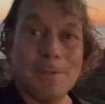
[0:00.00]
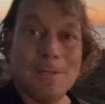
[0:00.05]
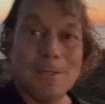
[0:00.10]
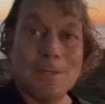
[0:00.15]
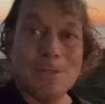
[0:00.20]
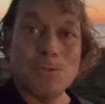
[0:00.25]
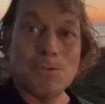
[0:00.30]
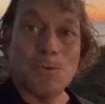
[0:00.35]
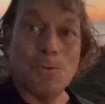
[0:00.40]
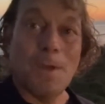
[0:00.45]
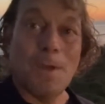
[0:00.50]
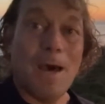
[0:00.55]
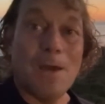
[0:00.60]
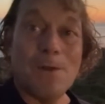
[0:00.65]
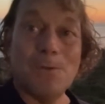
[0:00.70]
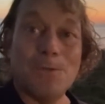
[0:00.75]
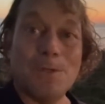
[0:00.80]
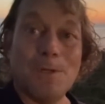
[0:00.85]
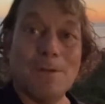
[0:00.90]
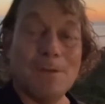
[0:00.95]
So not
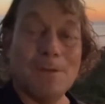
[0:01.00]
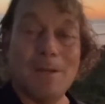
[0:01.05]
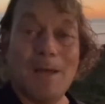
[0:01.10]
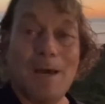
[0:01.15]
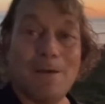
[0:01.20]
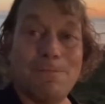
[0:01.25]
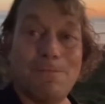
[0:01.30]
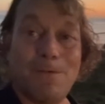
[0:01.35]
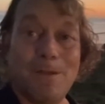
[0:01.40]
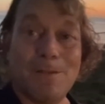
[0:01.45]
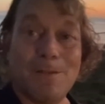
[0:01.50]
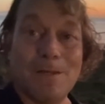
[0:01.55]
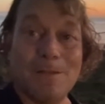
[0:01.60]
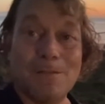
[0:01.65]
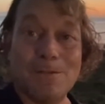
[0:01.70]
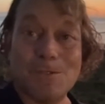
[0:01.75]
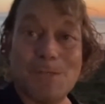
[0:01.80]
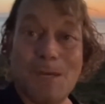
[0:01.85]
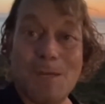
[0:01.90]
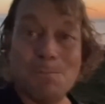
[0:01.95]
only are they not feeling the
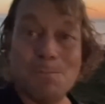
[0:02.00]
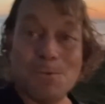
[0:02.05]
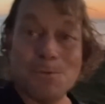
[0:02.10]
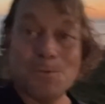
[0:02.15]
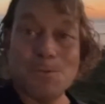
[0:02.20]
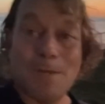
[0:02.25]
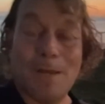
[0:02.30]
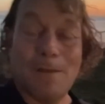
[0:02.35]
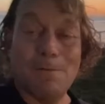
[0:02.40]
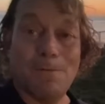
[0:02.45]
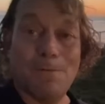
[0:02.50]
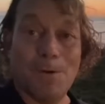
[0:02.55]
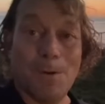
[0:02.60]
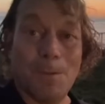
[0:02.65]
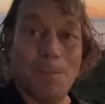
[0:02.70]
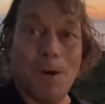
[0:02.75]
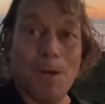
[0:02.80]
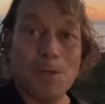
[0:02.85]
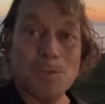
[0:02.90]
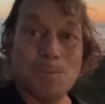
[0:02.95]
10% very
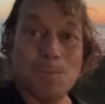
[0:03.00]
much,